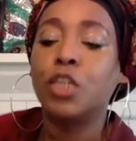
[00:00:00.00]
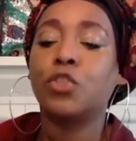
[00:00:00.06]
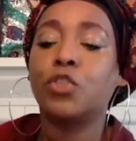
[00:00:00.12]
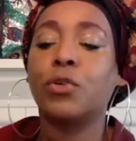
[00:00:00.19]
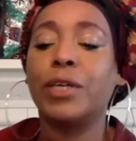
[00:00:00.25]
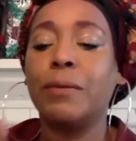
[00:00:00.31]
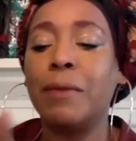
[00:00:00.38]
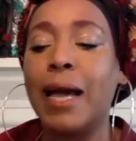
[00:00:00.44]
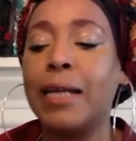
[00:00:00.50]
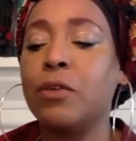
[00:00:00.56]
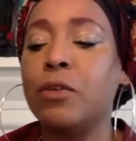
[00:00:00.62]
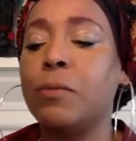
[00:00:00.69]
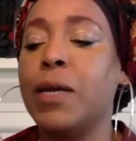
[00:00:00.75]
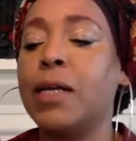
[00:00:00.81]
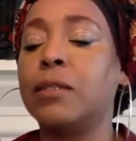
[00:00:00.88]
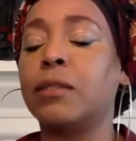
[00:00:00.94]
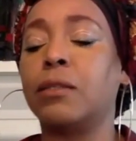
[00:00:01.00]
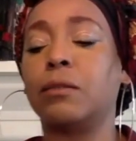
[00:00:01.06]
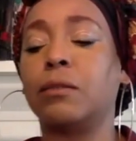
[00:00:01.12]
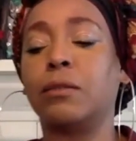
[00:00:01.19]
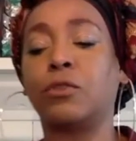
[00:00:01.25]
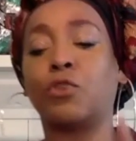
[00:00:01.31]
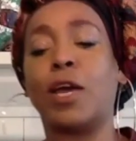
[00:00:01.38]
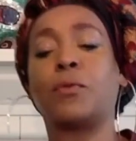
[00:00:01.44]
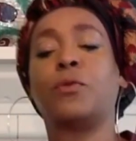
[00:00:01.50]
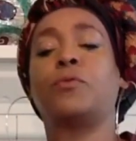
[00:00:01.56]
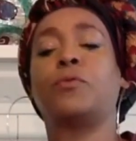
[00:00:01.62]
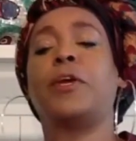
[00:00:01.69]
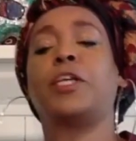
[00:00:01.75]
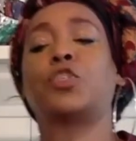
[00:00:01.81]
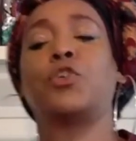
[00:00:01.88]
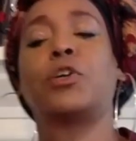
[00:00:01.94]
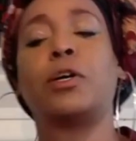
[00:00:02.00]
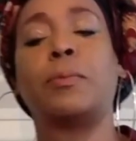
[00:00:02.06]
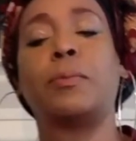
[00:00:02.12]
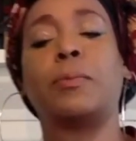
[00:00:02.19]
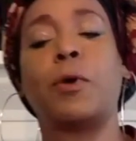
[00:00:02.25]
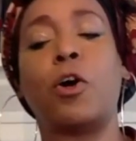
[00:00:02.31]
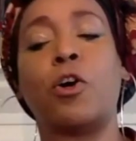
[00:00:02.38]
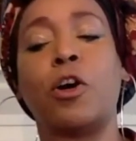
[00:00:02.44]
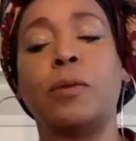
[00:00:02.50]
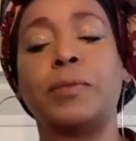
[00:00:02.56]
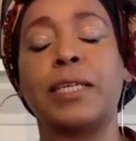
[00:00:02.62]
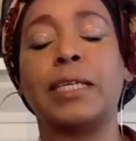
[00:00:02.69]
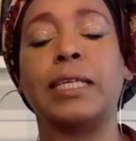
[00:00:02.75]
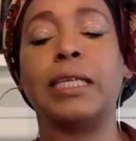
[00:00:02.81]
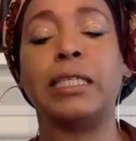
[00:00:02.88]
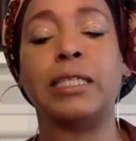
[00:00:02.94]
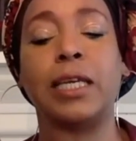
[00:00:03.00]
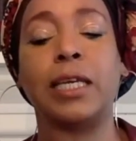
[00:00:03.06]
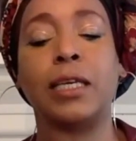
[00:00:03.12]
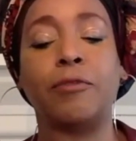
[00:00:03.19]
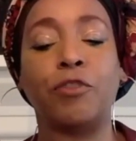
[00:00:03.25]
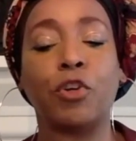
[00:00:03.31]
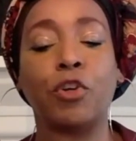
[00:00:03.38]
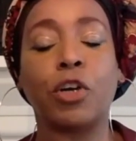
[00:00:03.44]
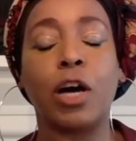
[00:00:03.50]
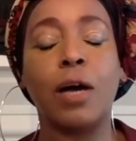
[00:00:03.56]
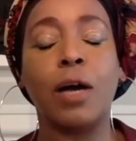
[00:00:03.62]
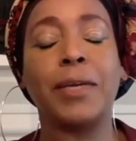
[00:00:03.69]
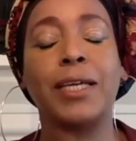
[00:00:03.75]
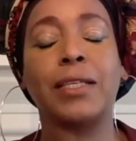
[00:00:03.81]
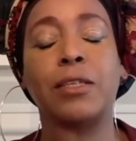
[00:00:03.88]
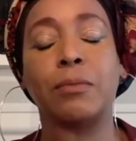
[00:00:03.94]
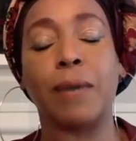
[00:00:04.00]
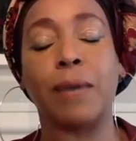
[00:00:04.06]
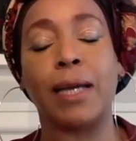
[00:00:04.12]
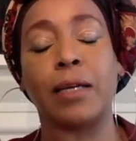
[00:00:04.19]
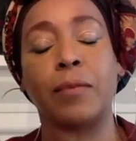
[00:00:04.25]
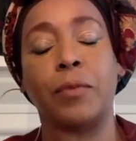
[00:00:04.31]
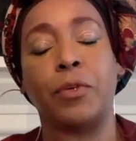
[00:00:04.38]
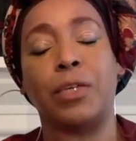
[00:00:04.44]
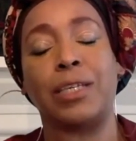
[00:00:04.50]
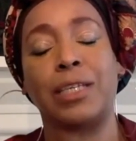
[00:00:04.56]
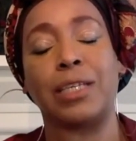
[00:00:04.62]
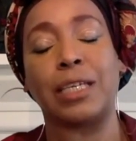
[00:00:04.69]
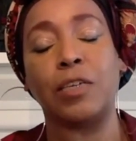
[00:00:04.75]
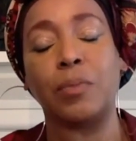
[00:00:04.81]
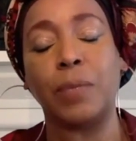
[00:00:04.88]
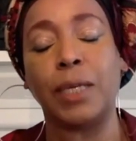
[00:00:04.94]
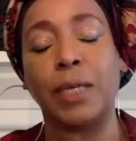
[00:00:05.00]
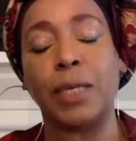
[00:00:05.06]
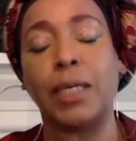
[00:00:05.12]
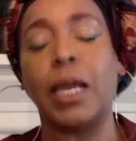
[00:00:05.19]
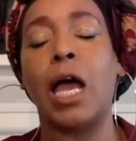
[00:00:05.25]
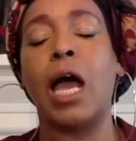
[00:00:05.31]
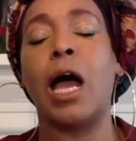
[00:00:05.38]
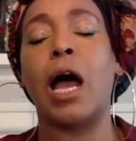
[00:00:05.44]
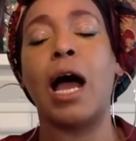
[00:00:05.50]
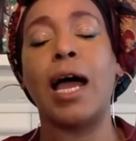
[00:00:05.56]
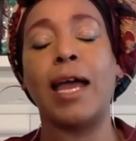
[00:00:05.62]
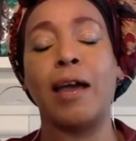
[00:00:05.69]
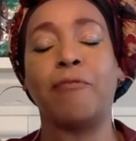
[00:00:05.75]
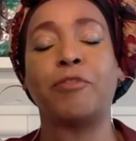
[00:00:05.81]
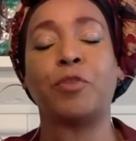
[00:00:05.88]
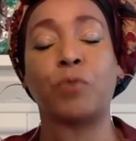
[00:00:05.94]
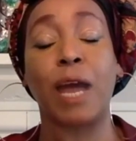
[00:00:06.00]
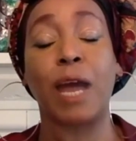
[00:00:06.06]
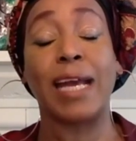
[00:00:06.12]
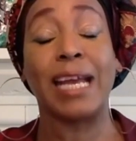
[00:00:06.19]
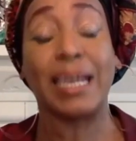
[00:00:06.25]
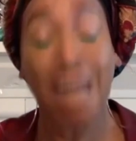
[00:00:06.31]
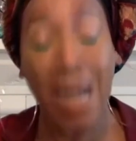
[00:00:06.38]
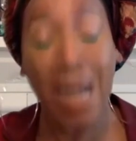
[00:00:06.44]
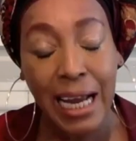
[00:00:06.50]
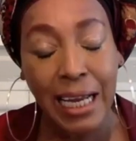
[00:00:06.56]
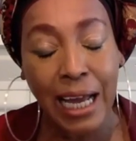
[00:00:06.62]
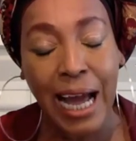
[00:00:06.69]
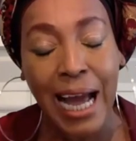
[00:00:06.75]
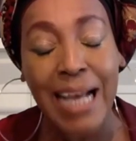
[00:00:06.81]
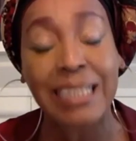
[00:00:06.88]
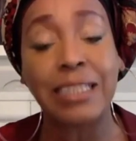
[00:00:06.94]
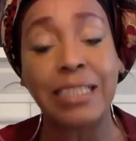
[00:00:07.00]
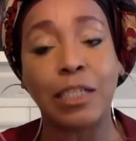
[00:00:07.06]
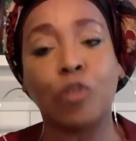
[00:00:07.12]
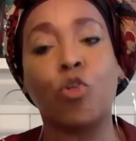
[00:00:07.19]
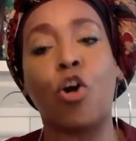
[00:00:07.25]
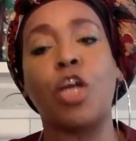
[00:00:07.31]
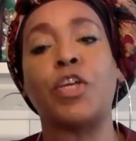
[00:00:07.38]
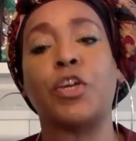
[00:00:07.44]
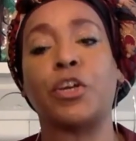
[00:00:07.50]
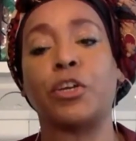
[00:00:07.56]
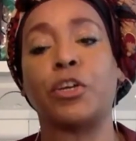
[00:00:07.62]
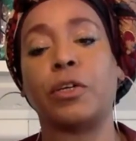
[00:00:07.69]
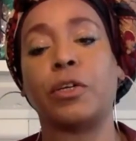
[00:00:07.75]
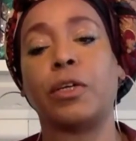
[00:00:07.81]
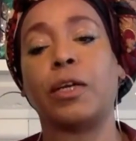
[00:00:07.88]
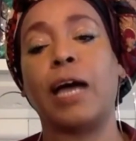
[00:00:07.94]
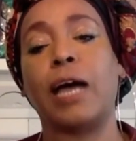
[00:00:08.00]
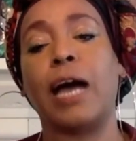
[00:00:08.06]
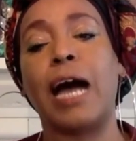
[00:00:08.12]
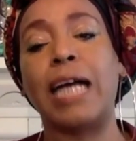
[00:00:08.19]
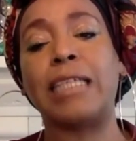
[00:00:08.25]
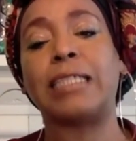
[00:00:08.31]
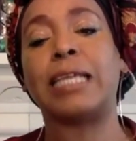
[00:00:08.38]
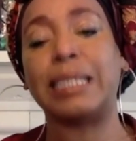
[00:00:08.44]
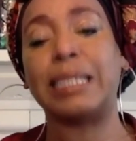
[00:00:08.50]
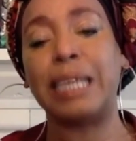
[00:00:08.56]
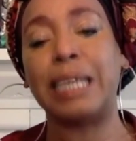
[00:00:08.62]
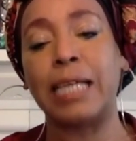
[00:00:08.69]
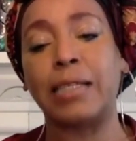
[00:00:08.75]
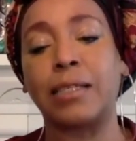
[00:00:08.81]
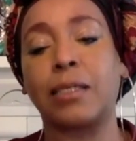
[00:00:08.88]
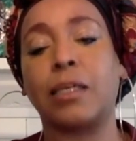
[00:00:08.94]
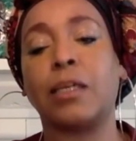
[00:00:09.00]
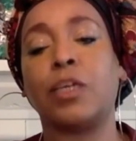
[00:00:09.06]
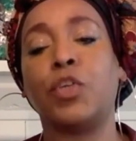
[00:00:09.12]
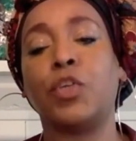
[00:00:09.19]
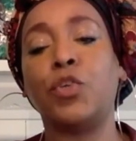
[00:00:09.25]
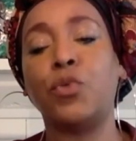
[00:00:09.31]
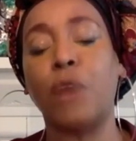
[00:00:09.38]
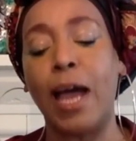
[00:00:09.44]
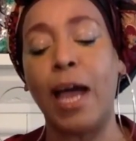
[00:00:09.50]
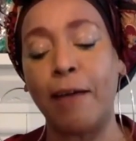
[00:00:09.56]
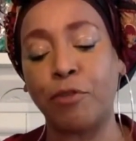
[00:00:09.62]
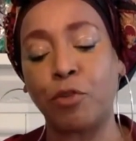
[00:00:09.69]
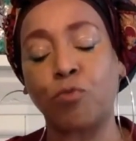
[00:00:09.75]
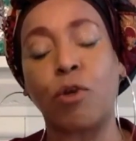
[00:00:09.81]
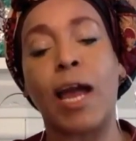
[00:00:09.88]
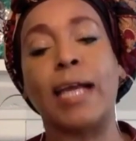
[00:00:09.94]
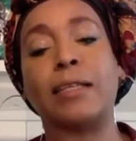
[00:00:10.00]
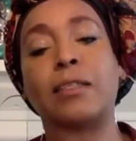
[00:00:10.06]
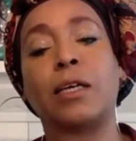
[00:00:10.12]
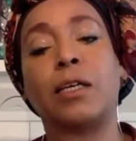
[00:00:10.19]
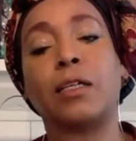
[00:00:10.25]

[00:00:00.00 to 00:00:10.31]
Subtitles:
So Emmanuel Dread-Woolmer took up arms, and he said, if you're coming into my community to kill me, I have the right. And I, as a lawyer, I said, yes, you have the right